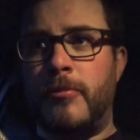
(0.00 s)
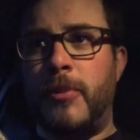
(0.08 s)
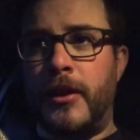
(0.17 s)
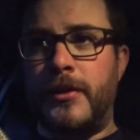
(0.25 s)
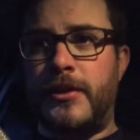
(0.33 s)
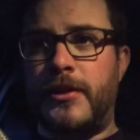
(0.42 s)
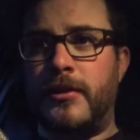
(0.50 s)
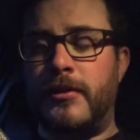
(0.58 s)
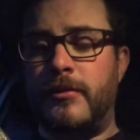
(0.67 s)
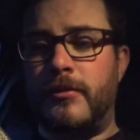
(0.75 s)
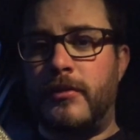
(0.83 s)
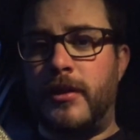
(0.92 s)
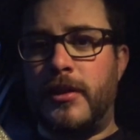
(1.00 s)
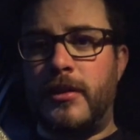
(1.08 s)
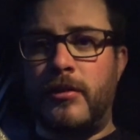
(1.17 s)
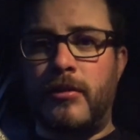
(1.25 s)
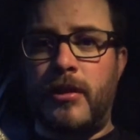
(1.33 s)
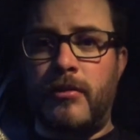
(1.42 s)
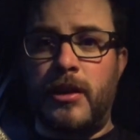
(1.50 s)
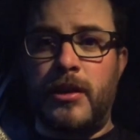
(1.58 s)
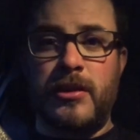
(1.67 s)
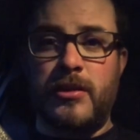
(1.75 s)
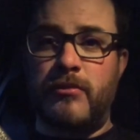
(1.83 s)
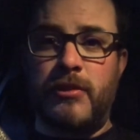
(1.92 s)
But I don't know whether it
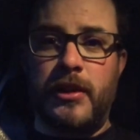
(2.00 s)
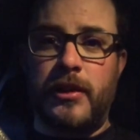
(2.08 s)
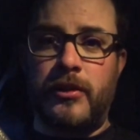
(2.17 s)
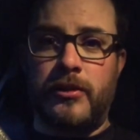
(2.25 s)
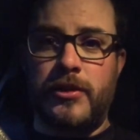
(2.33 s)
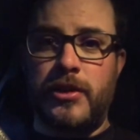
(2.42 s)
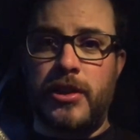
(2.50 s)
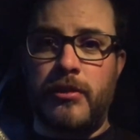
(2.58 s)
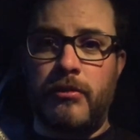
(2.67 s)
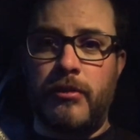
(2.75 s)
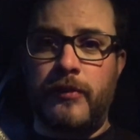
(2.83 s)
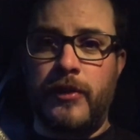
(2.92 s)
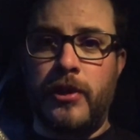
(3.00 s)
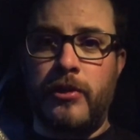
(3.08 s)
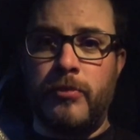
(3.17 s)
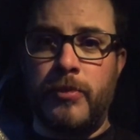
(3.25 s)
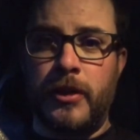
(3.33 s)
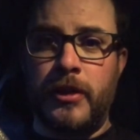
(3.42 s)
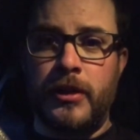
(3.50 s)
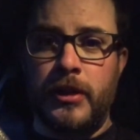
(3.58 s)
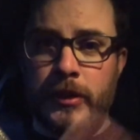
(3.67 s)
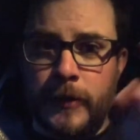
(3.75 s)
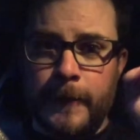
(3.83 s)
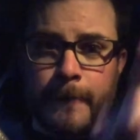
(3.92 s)
doesn't really constitute a review, but
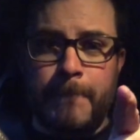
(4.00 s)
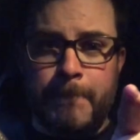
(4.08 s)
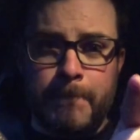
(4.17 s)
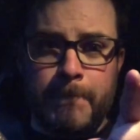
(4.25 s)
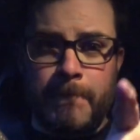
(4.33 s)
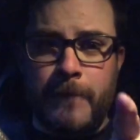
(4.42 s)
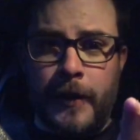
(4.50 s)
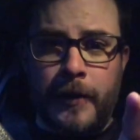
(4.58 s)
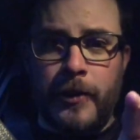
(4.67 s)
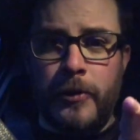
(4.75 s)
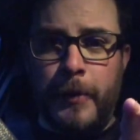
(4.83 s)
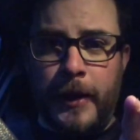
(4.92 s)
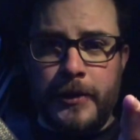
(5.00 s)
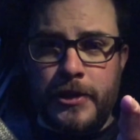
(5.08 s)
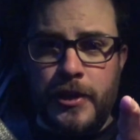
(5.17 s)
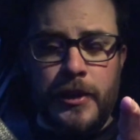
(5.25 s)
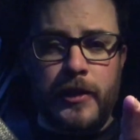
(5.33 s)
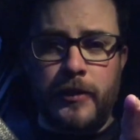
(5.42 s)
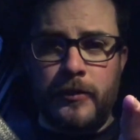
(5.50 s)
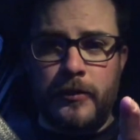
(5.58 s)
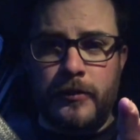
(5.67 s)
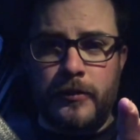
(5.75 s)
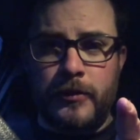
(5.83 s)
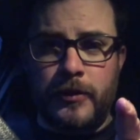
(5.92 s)
Vango Banshee,
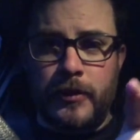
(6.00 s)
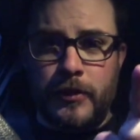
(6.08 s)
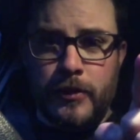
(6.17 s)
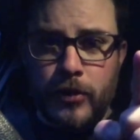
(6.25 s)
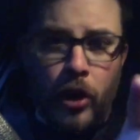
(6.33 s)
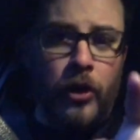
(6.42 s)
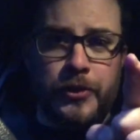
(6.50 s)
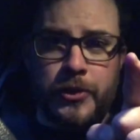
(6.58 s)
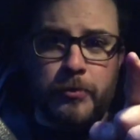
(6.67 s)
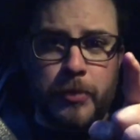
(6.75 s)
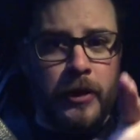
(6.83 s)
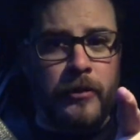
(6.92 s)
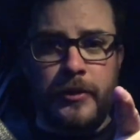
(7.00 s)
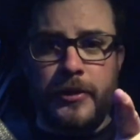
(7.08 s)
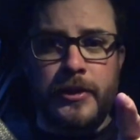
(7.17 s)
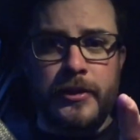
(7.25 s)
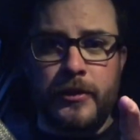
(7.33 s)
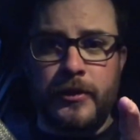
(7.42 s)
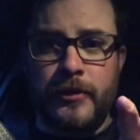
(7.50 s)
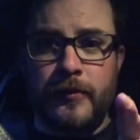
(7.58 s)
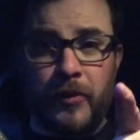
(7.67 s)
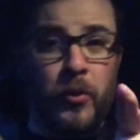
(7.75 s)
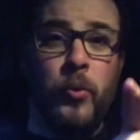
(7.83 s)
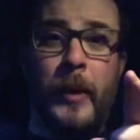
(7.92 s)
not built
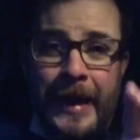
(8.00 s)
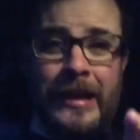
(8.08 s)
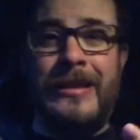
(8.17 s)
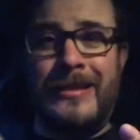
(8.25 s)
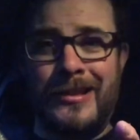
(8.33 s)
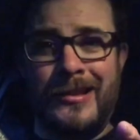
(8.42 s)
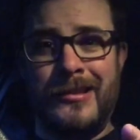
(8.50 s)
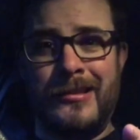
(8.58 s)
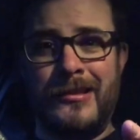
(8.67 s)
for wind.